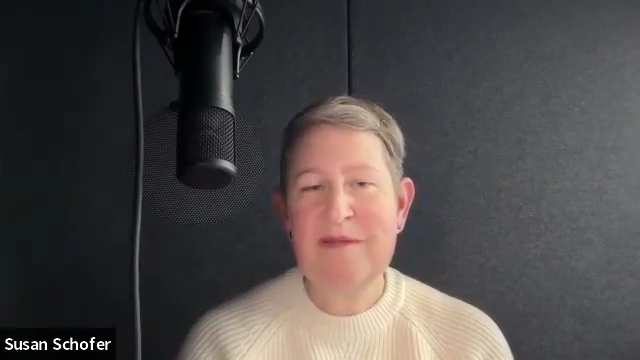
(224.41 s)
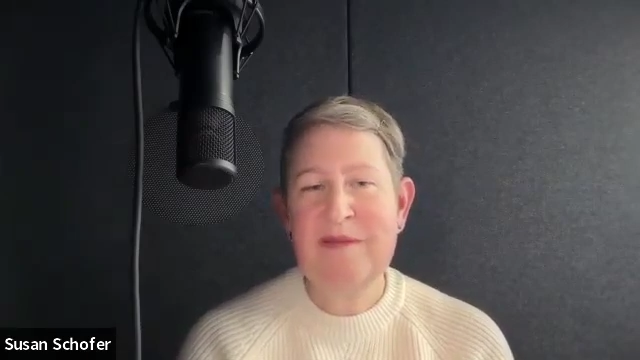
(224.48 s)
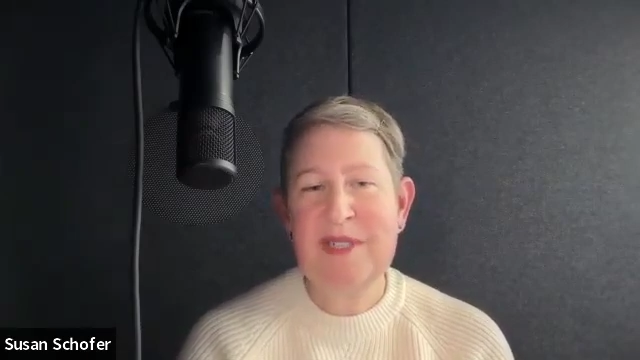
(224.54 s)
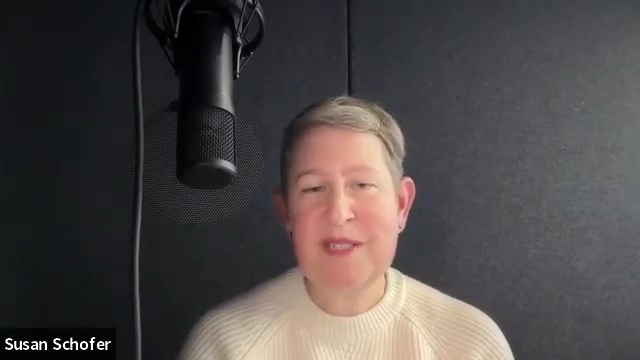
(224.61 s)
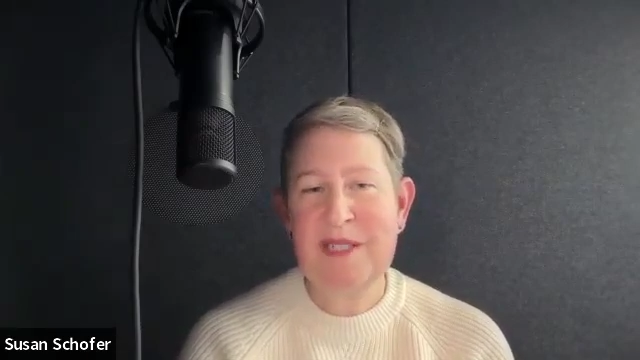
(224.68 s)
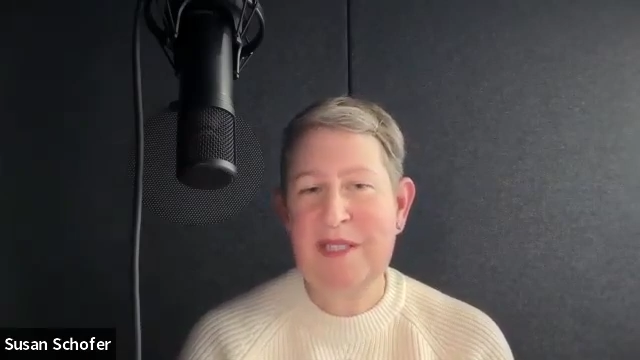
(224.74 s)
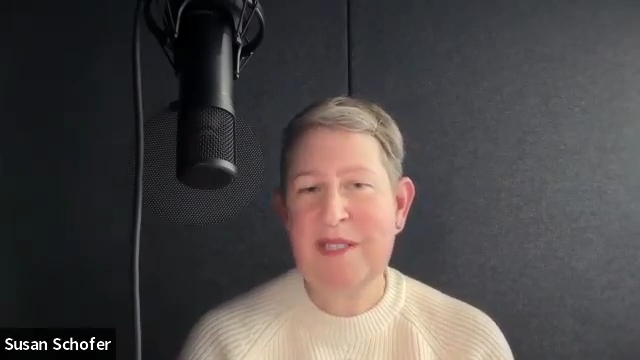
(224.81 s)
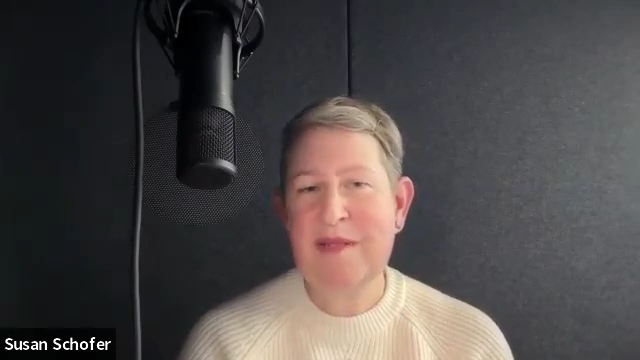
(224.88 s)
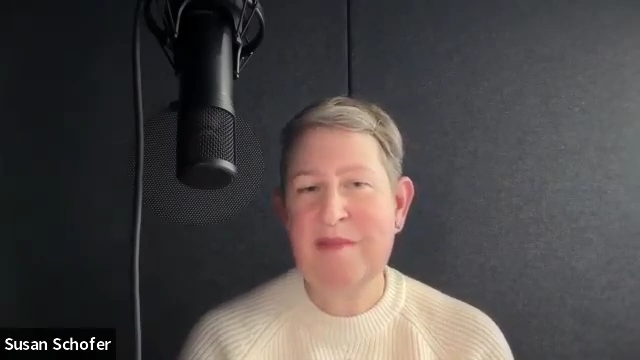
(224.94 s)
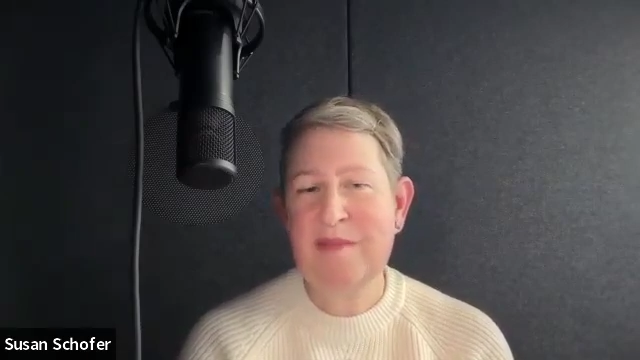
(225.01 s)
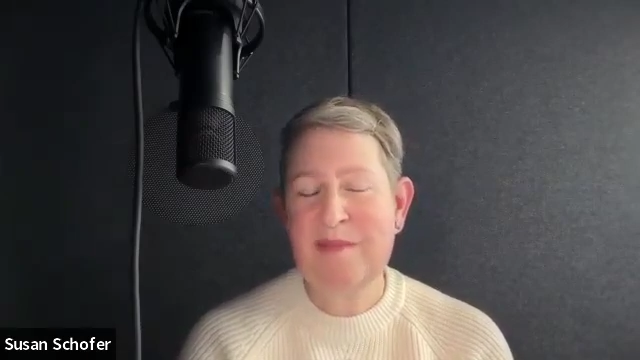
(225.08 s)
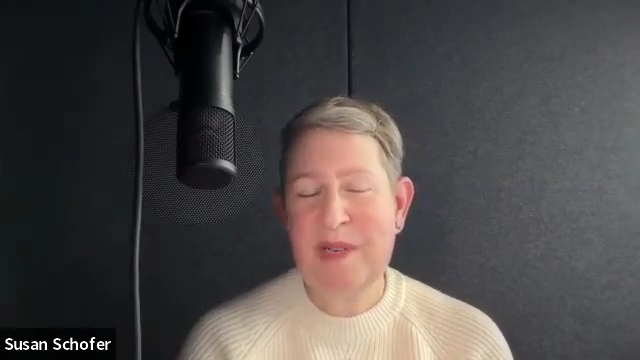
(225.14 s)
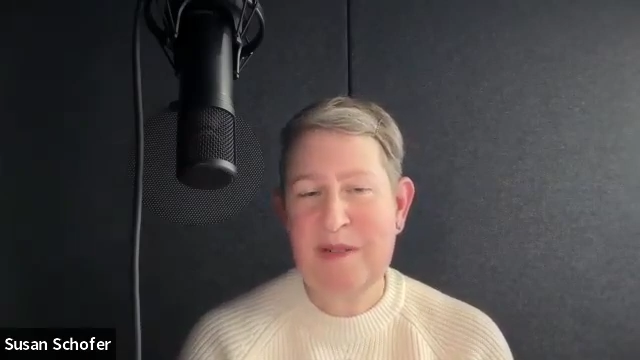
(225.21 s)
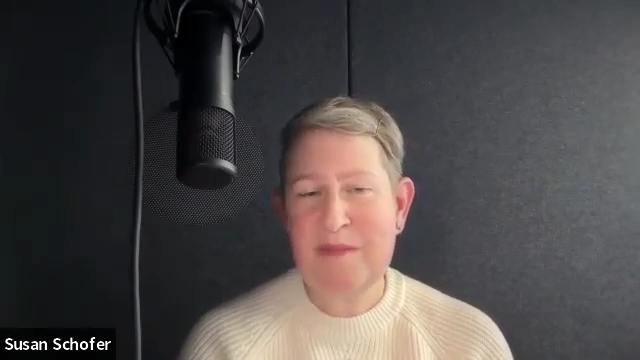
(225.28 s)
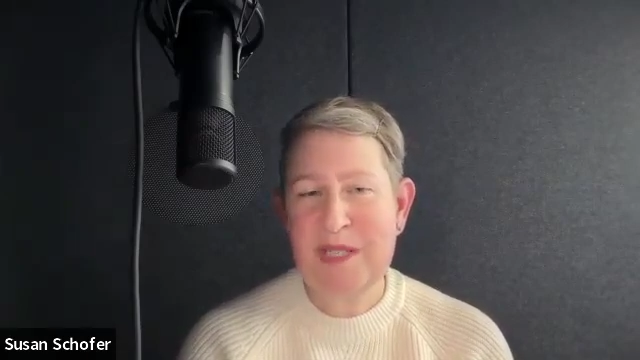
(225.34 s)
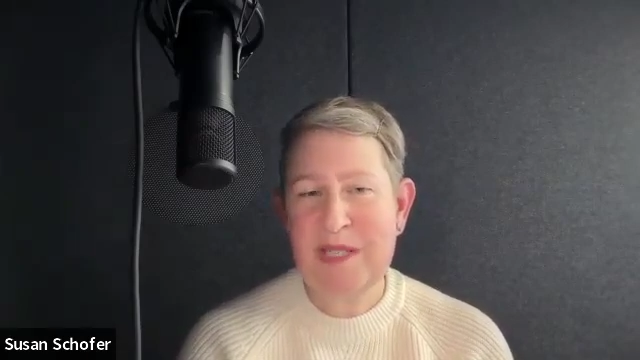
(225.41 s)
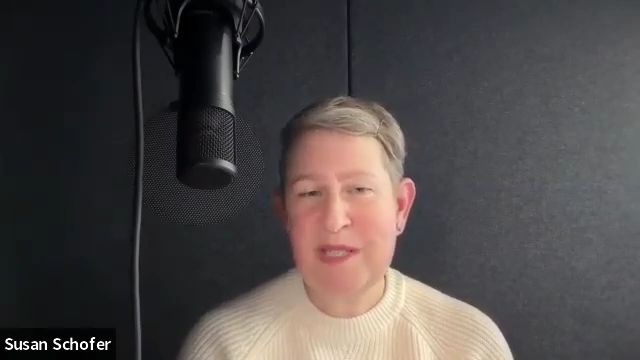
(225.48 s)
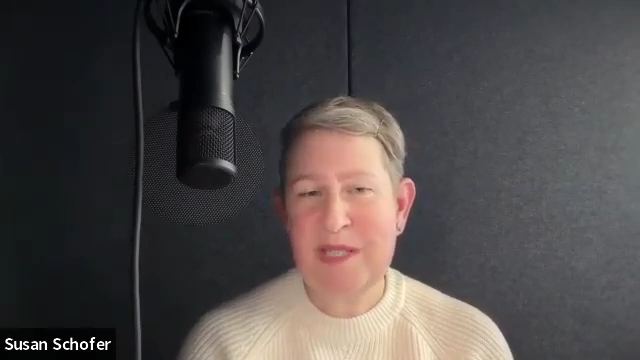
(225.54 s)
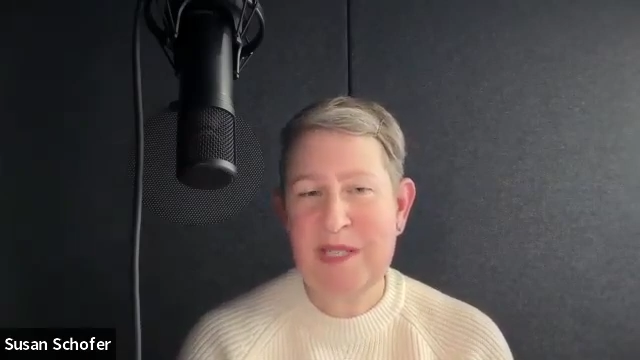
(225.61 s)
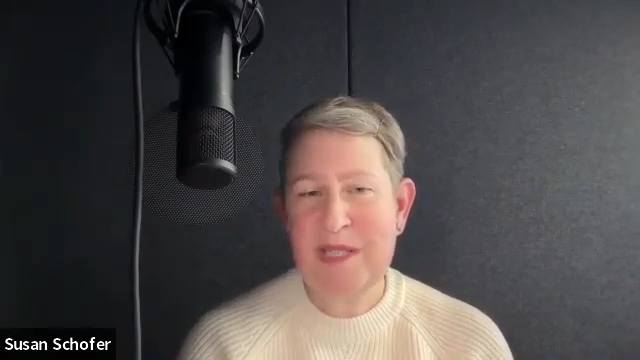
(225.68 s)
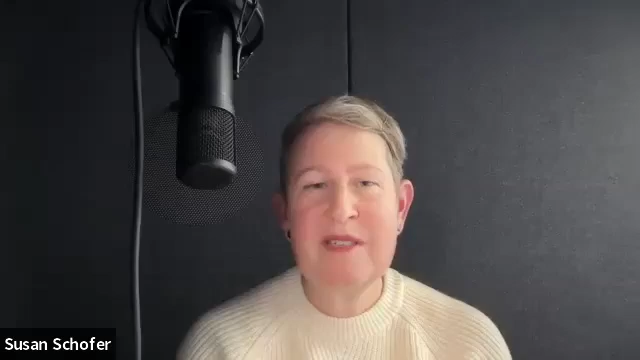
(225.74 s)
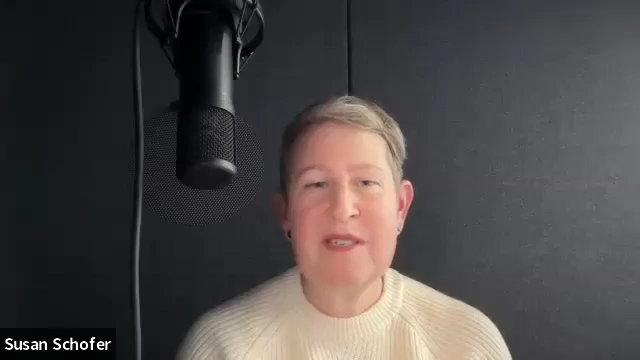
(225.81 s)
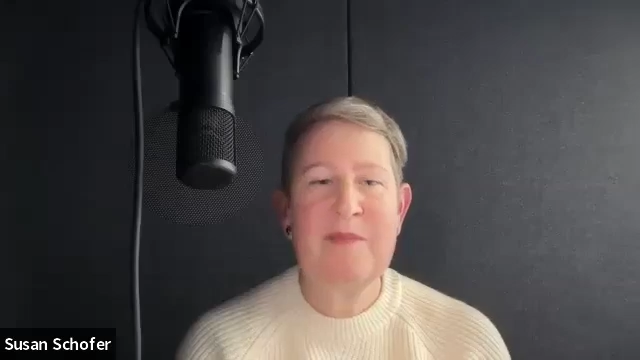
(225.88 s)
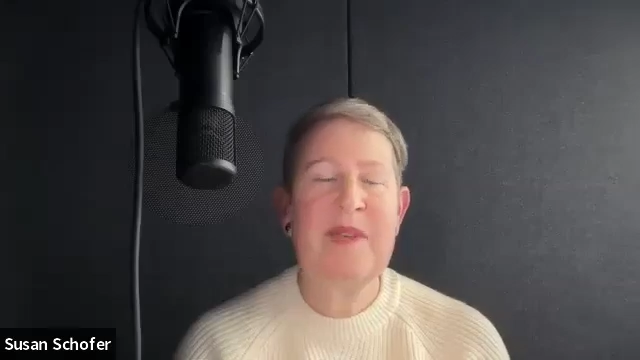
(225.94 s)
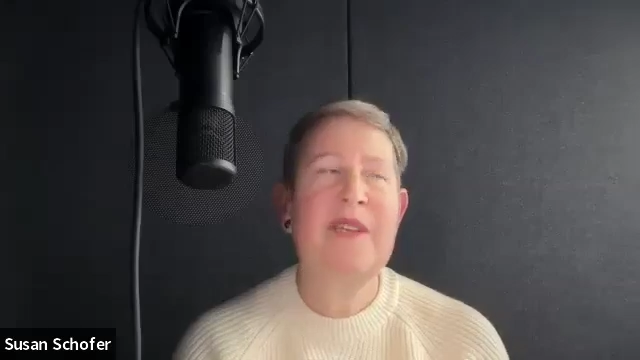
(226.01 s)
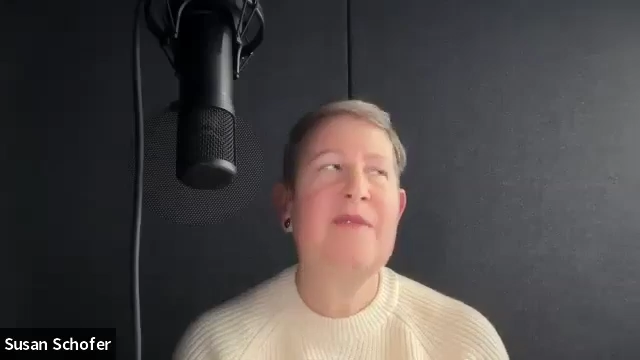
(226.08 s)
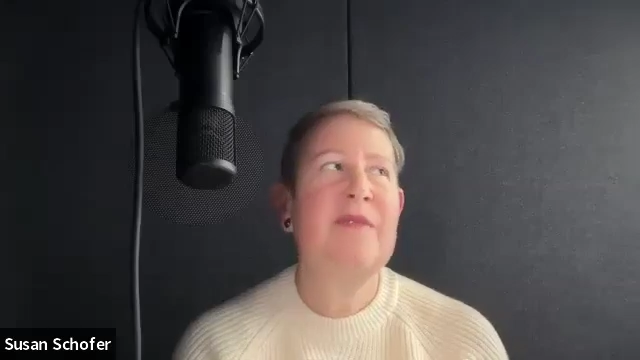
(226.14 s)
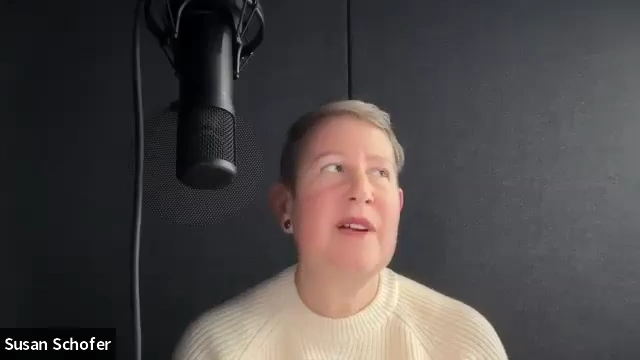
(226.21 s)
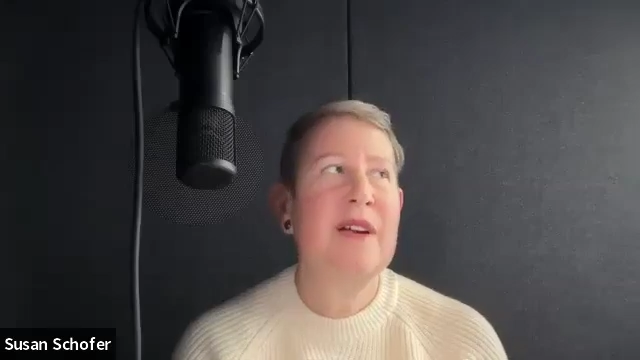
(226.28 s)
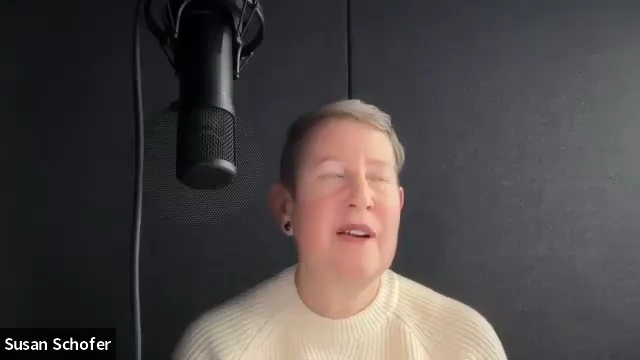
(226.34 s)
which is a biomaterials
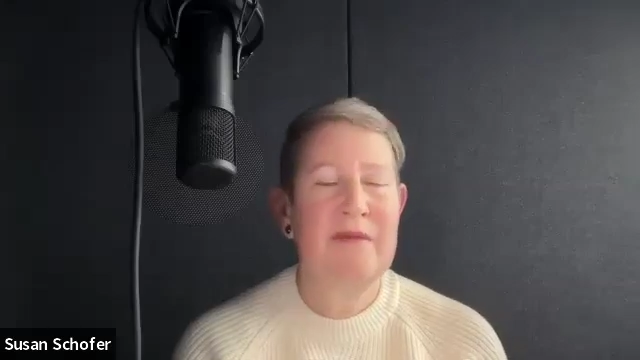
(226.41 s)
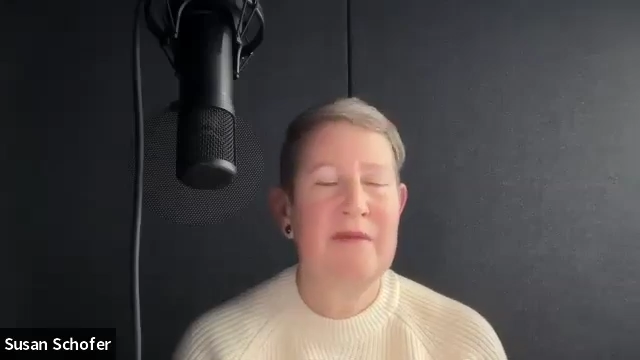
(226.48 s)
company where I